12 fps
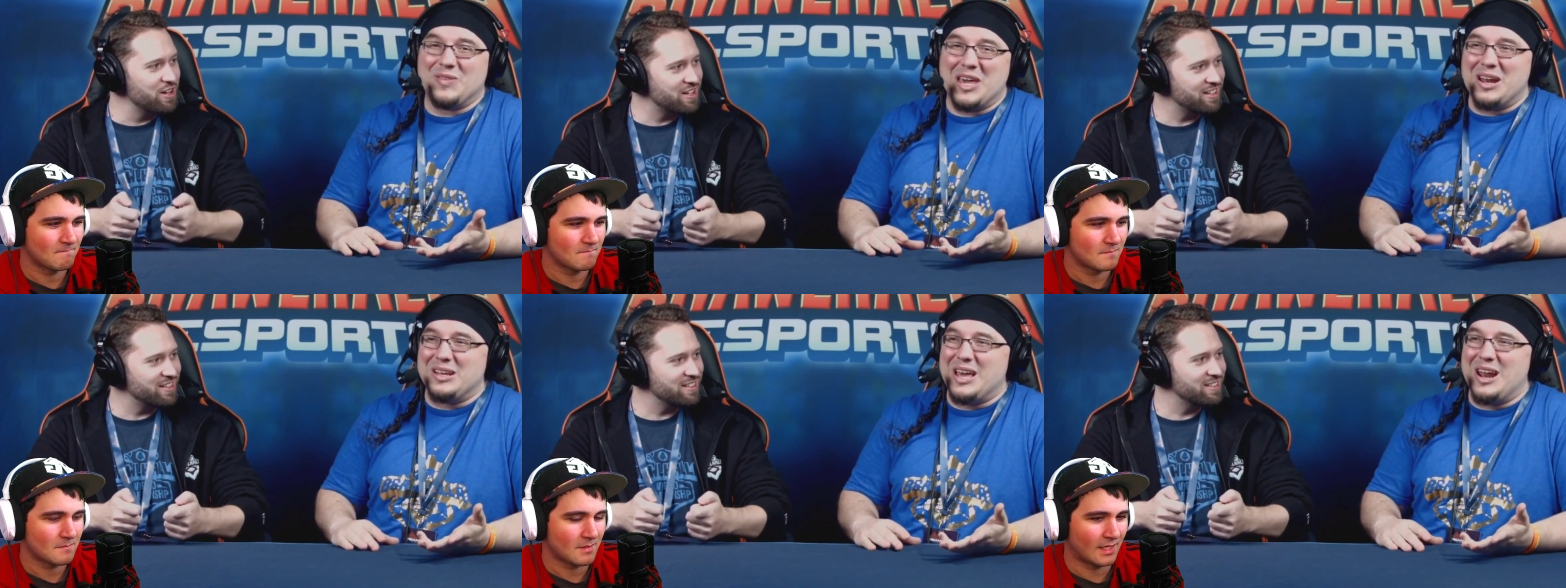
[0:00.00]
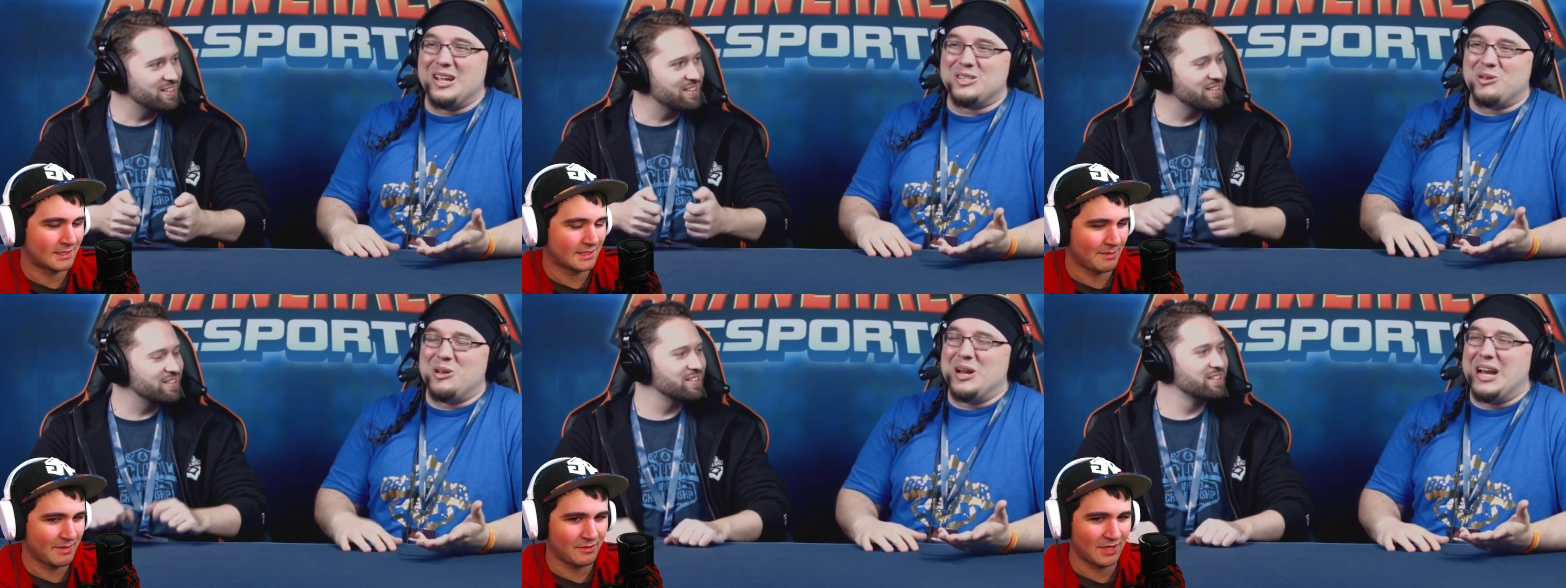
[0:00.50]
Speaker 1: Get, get that's gonna
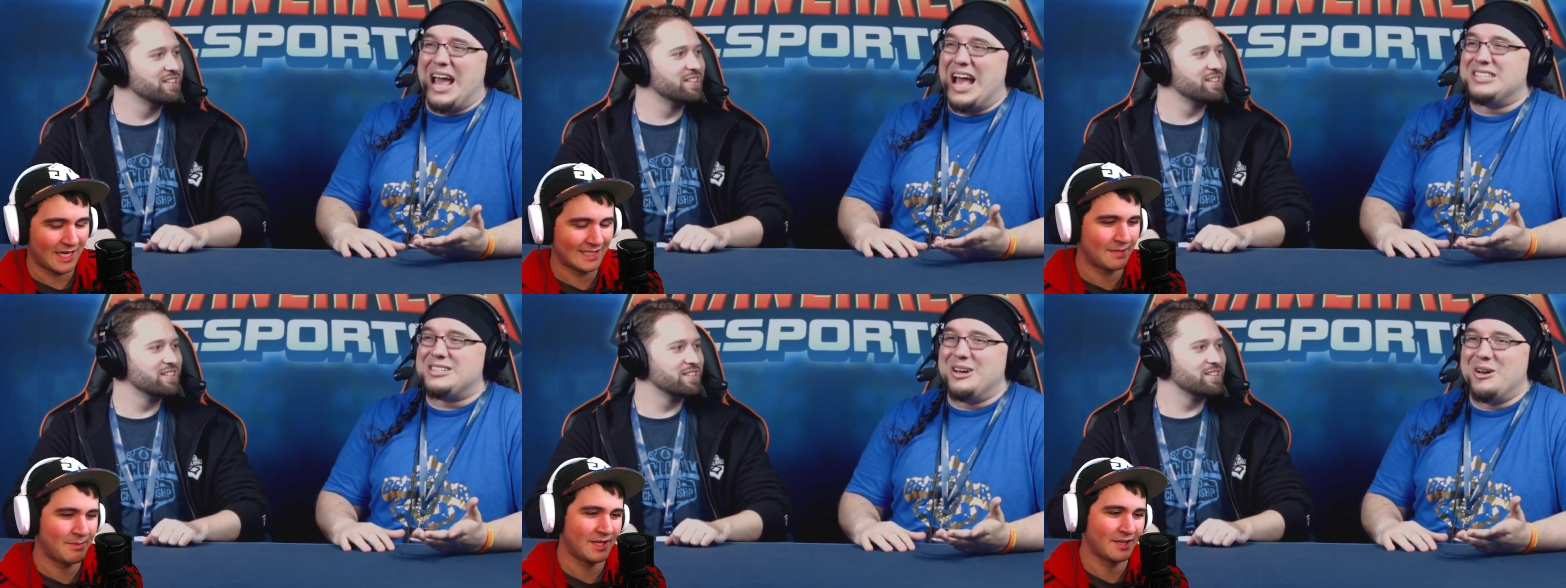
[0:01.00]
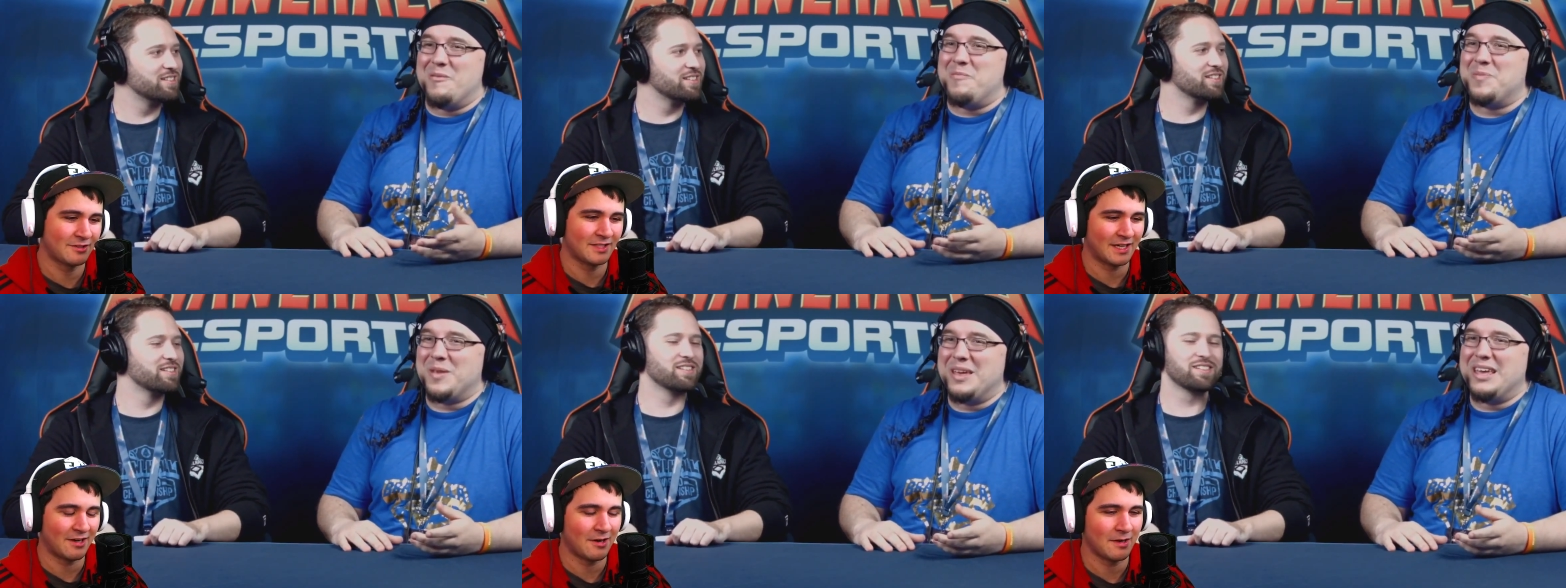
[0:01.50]
be that's gonna be interesting
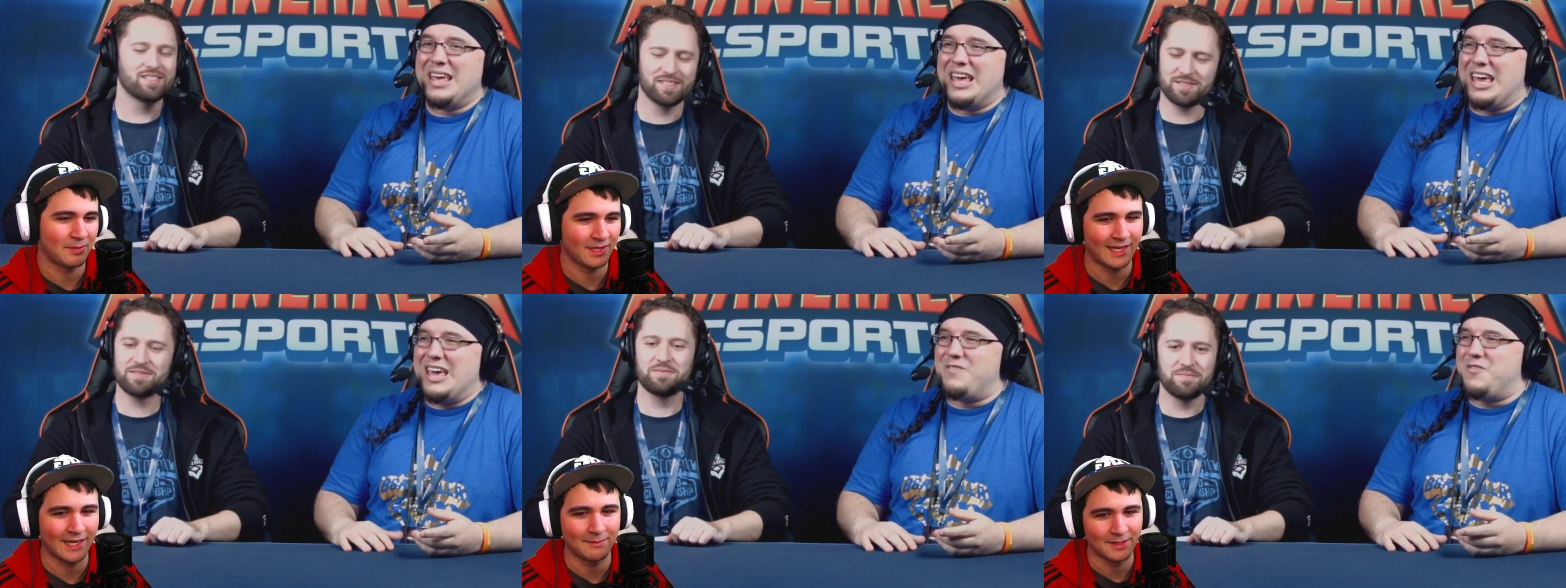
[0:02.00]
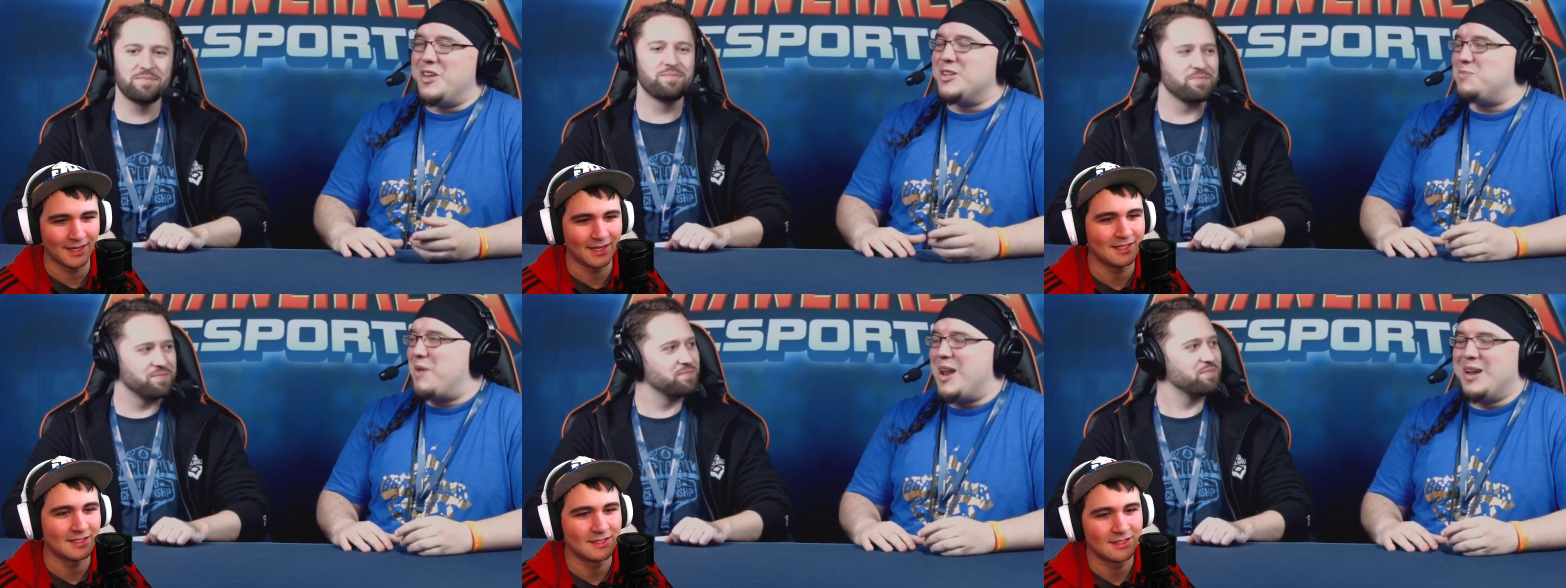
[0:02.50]
them. and hard to play, it but
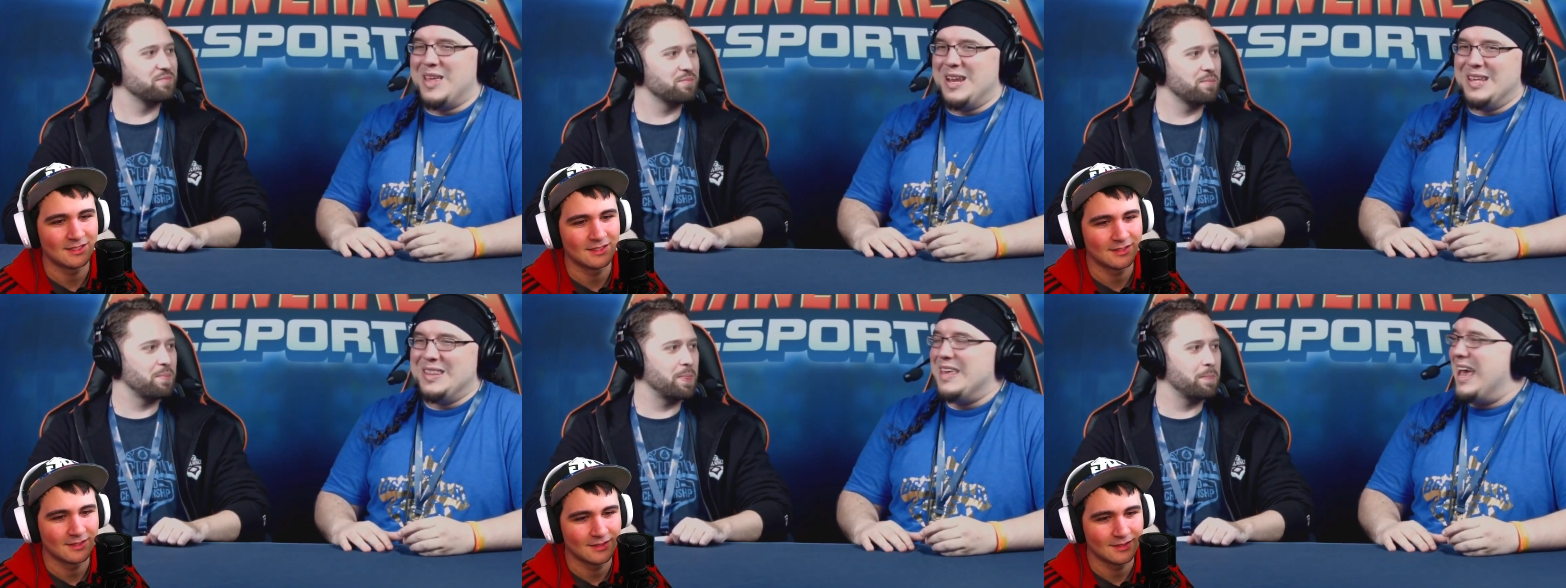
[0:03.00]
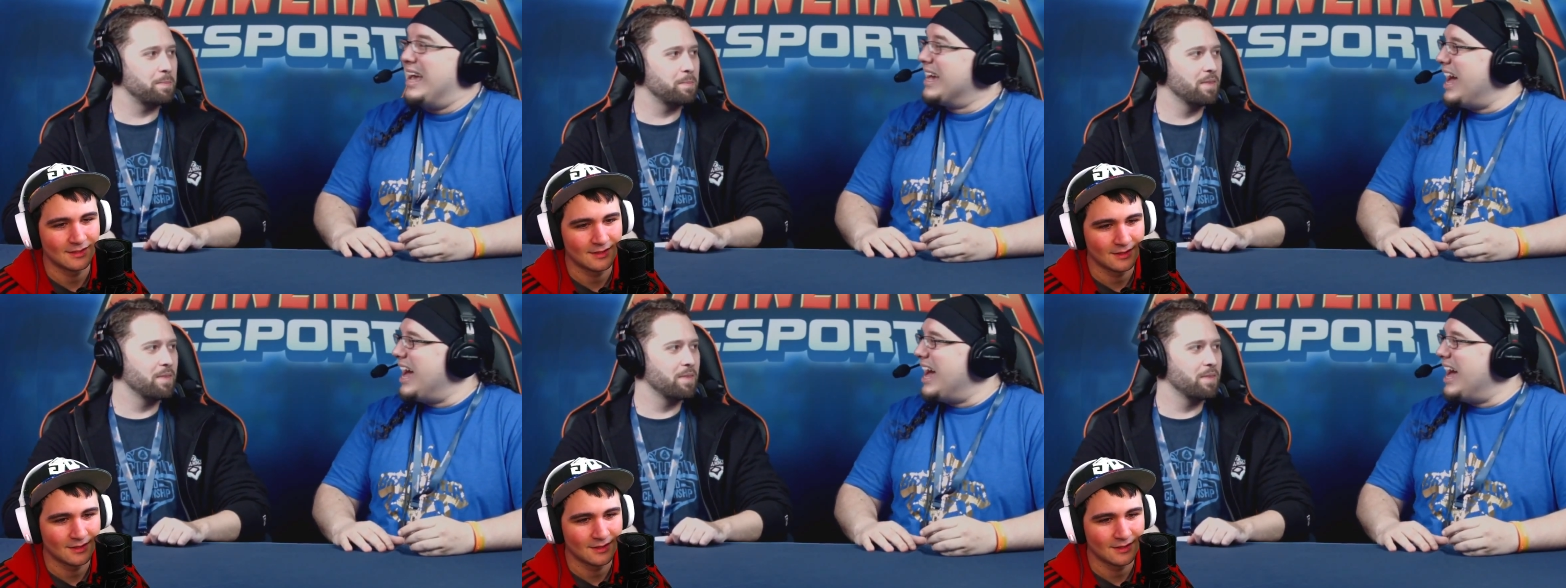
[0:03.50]
feels better than you think.